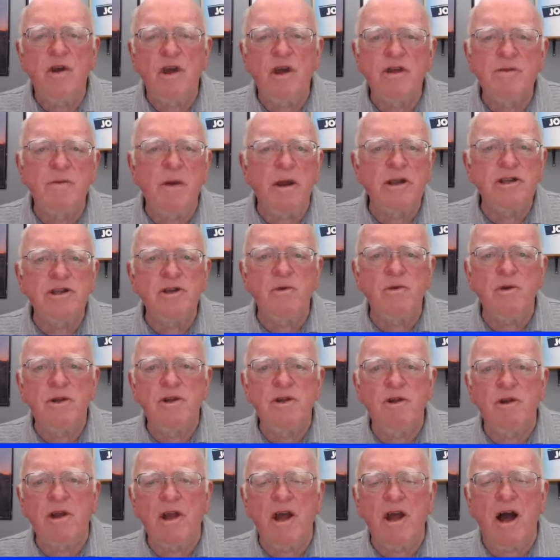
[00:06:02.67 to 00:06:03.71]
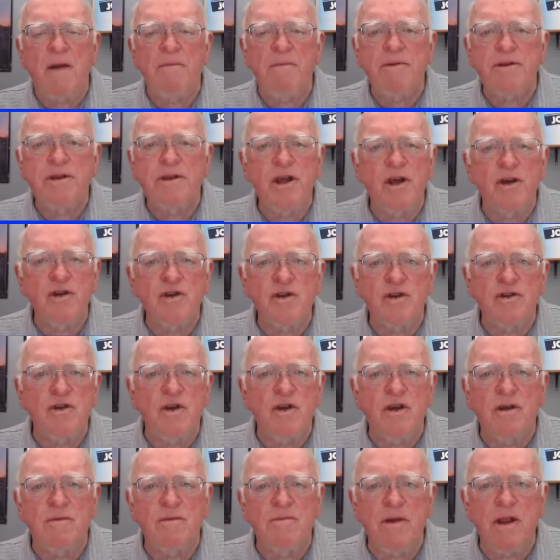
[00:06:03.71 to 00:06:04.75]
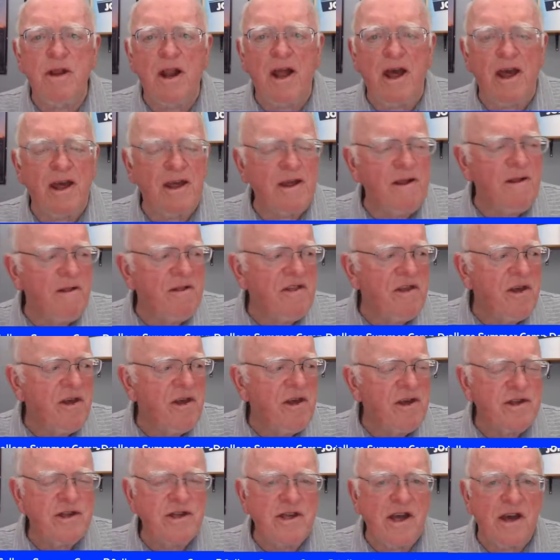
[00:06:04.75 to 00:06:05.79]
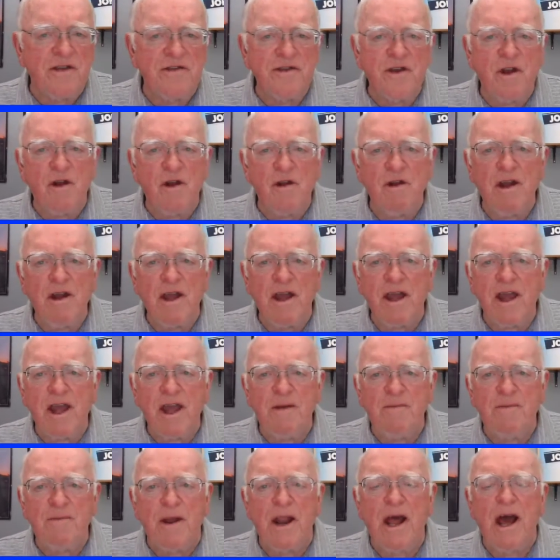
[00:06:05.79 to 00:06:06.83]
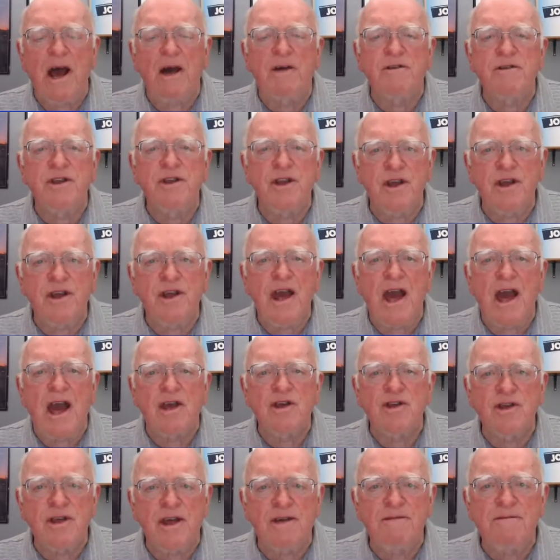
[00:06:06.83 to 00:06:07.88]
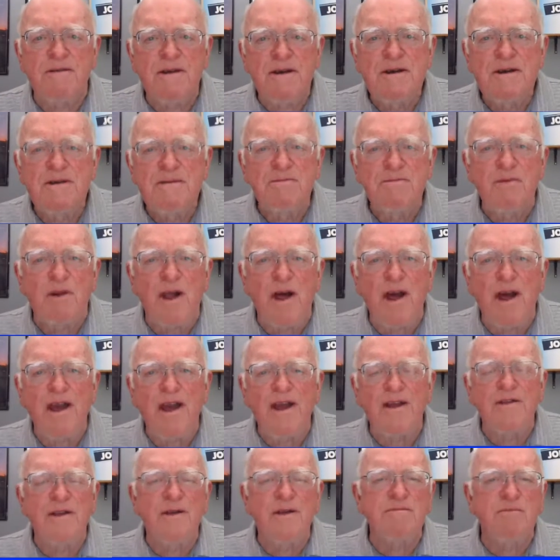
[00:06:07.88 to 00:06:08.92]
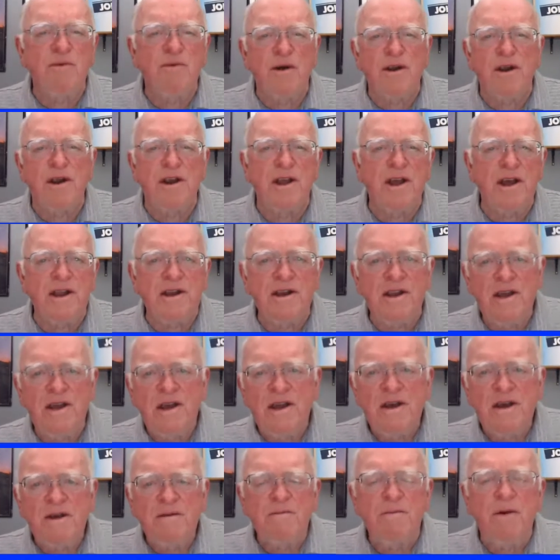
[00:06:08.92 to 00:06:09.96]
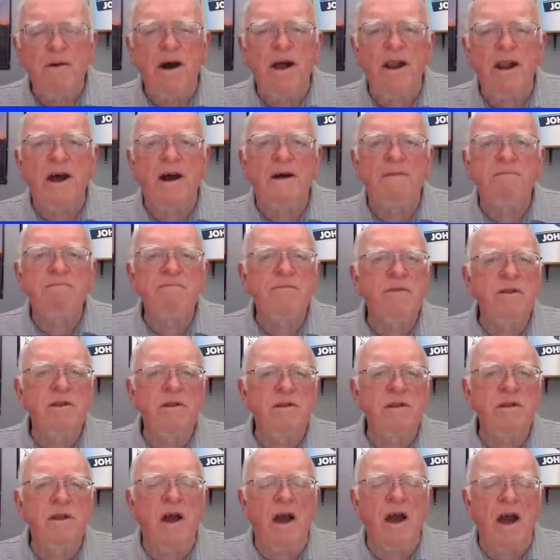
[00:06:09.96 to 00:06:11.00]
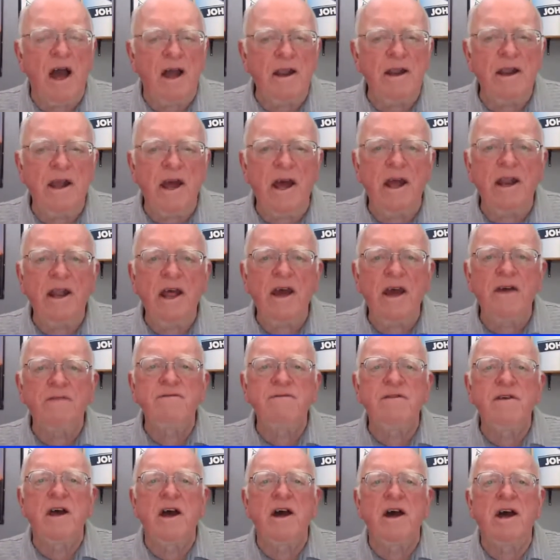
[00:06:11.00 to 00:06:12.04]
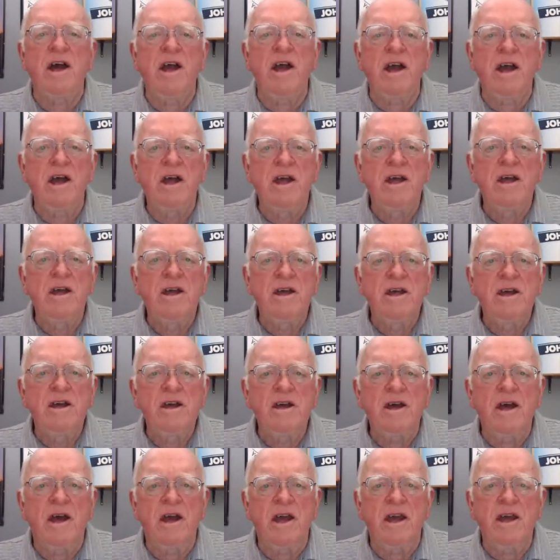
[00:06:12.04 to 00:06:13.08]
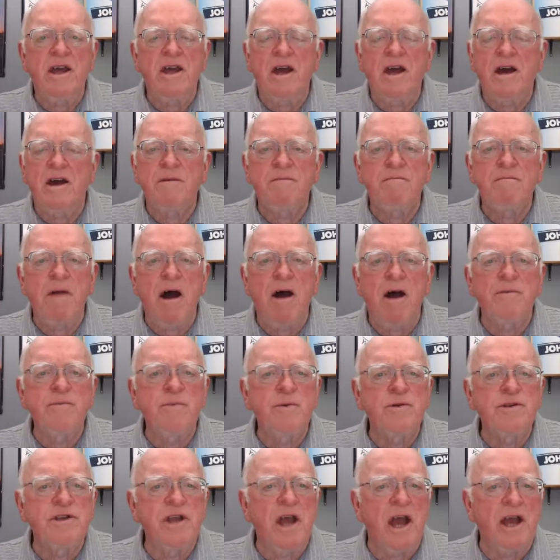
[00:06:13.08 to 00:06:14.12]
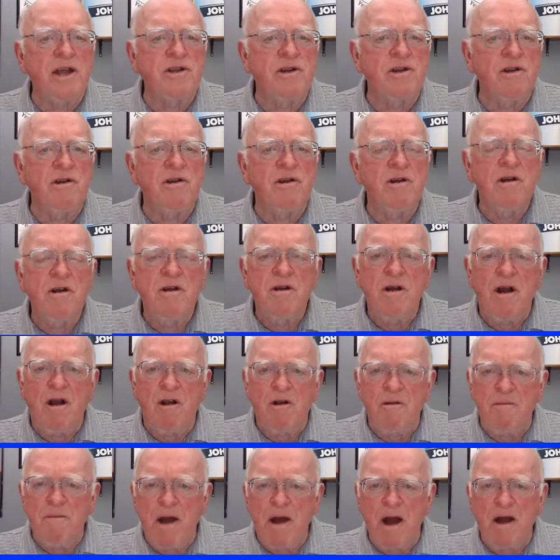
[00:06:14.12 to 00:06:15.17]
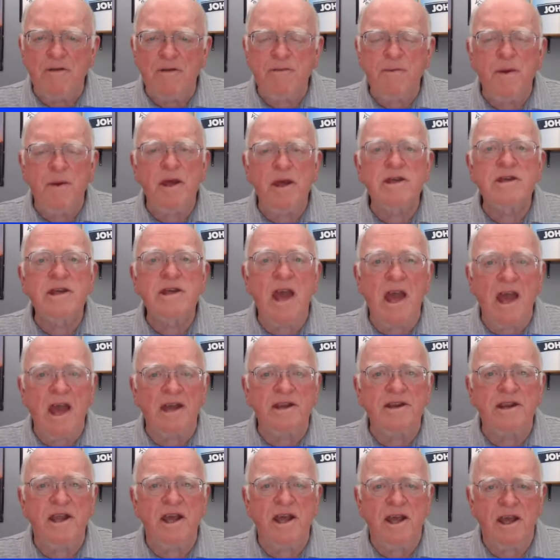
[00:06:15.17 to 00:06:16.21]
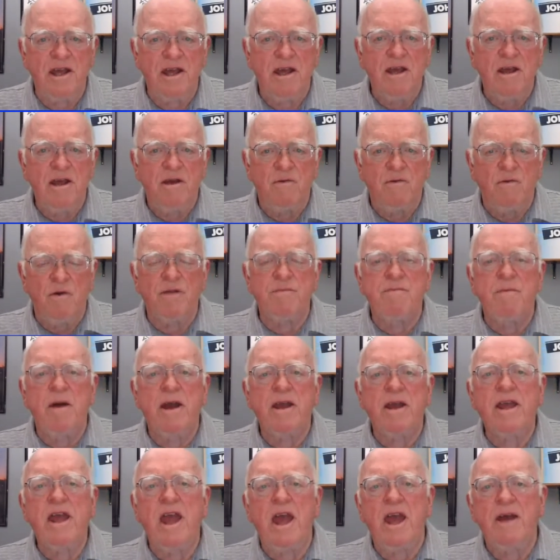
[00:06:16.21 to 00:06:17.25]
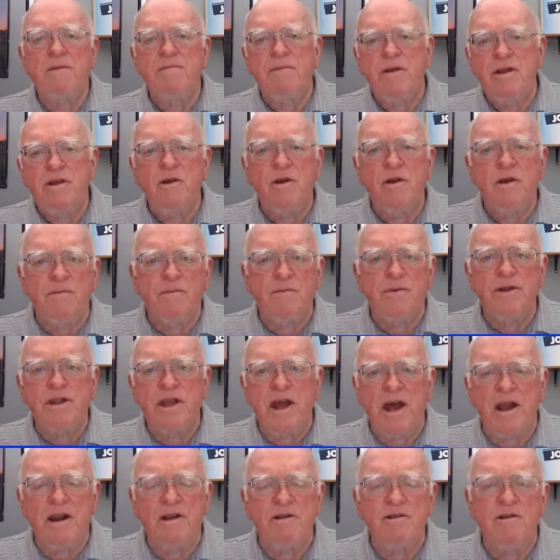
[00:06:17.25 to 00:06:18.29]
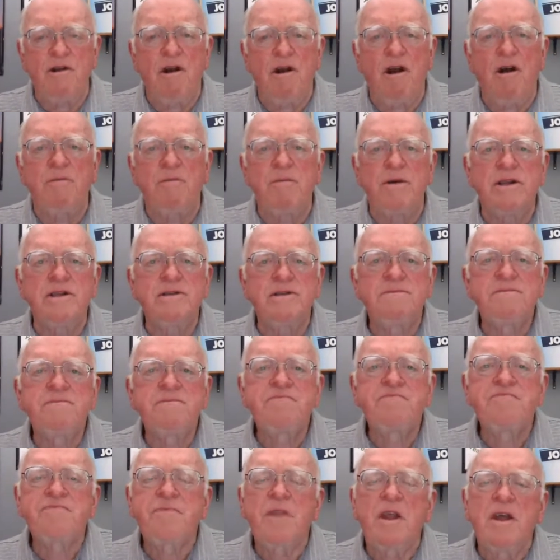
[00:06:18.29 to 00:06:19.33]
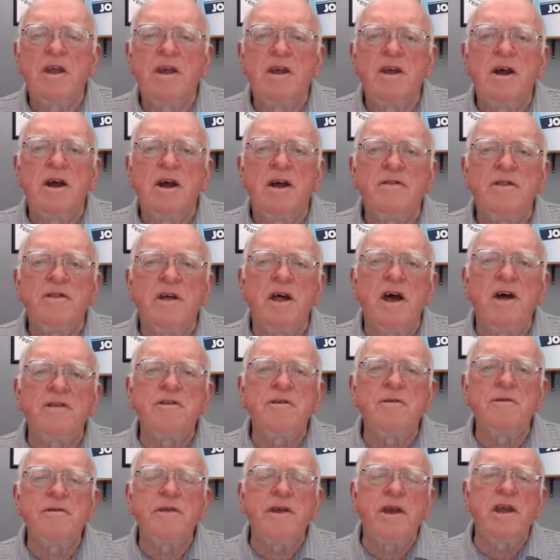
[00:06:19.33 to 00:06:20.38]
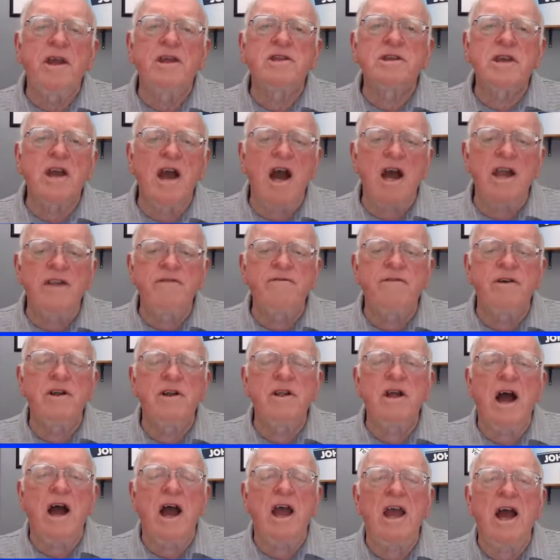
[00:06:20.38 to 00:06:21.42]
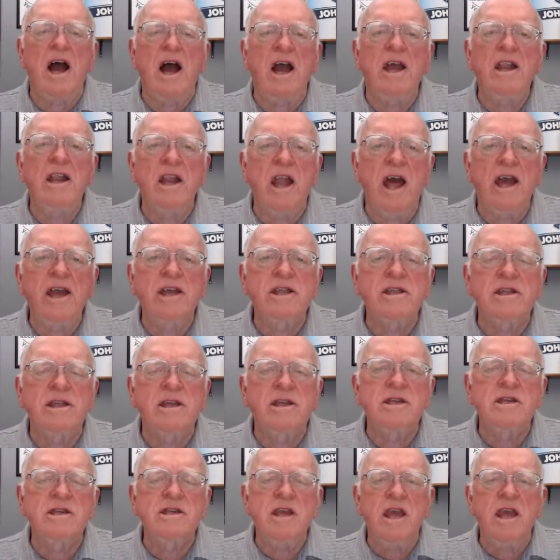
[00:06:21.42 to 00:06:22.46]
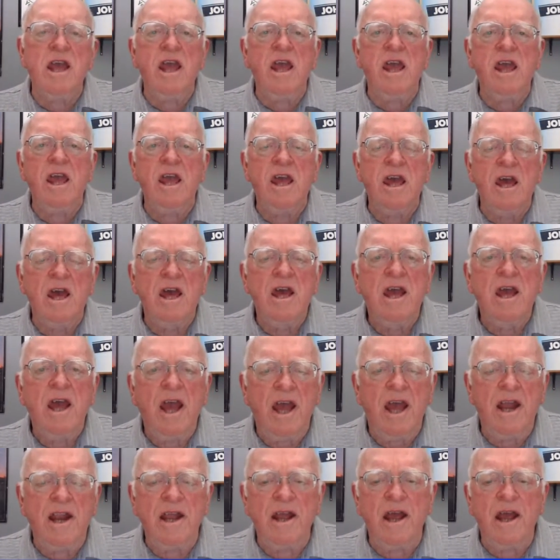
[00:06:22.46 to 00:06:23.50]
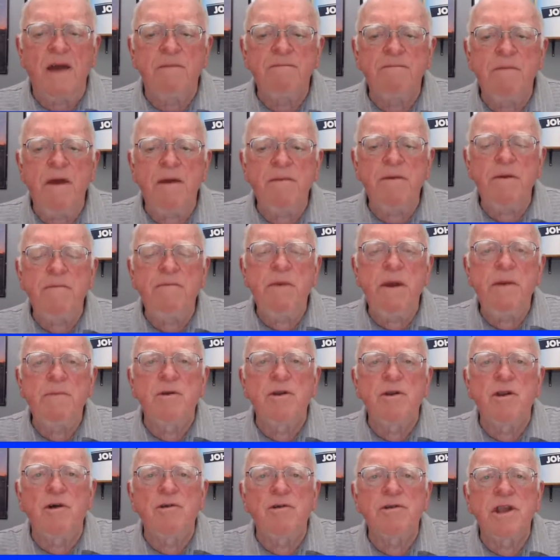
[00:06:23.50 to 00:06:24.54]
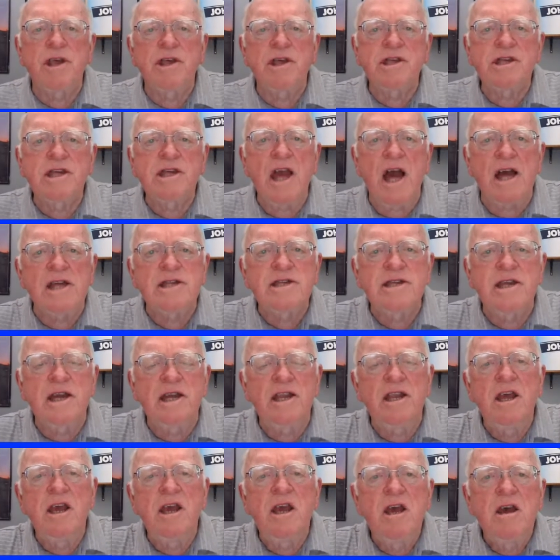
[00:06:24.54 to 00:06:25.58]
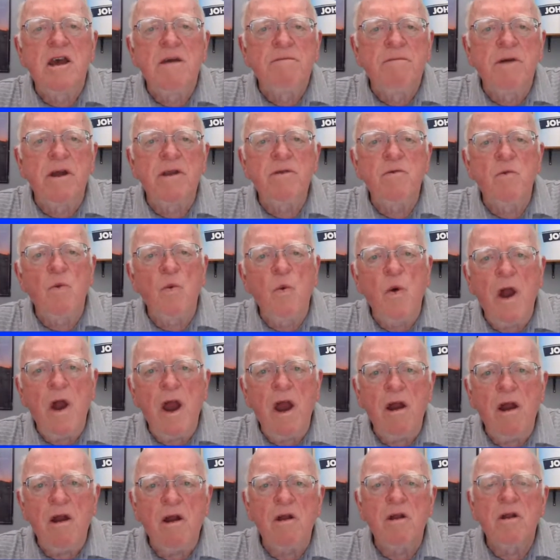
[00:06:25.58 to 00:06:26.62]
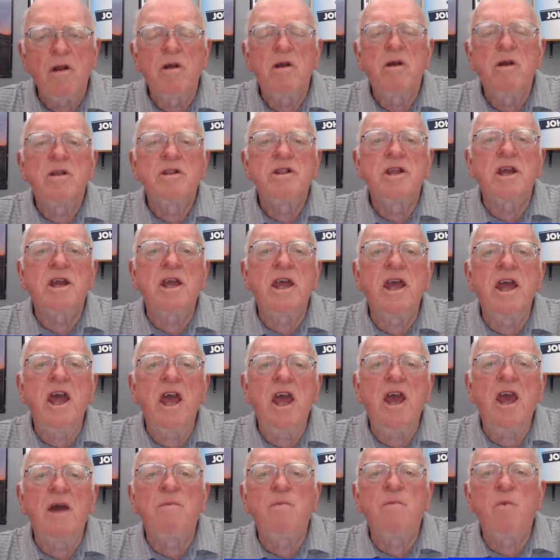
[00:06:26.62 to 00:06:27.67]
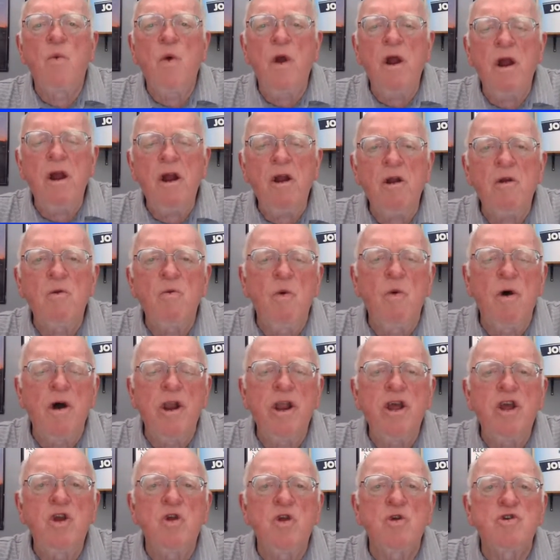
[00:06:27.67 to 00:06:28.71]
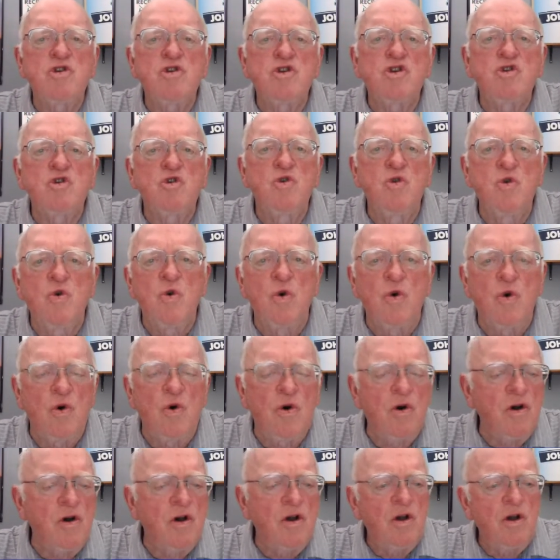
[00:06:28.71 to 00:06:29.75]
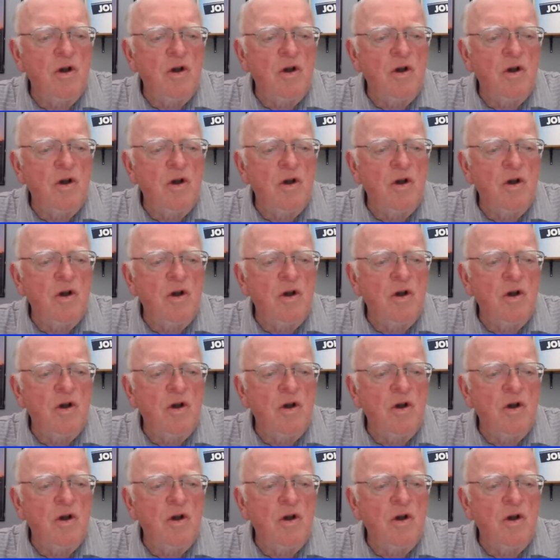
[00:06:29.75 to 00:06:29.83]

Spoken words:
Especially when you're in competition, you could be like Seth Curry and keep it out until you actually play and then put it in. But I'd have a mouth protector or a mouthpiece handy with my camp, and you can put that on your helmet. The other thing is kind of I like to see, and maybe people don't discuss it, but wear one of your school